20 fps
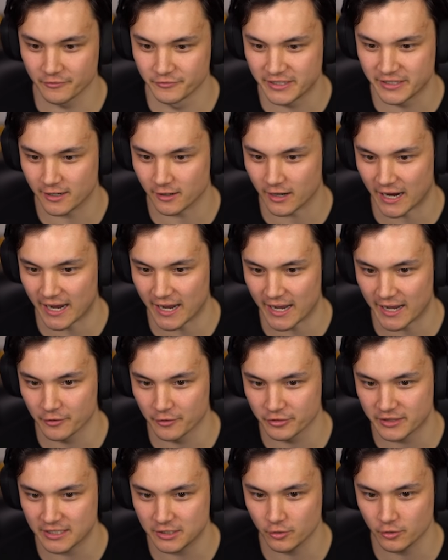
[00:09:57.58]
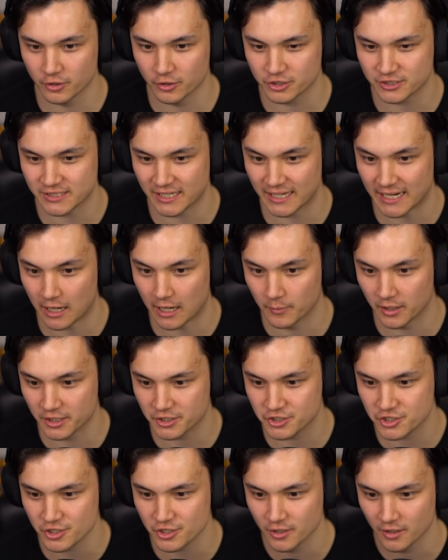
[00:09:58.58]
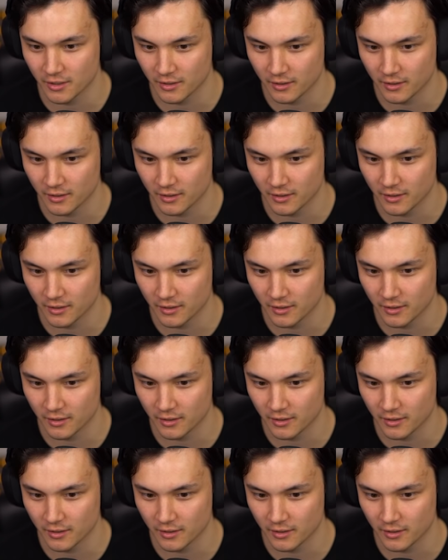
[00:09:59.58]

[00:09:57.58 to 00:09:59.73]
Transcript: of the year. I don't think you understand how much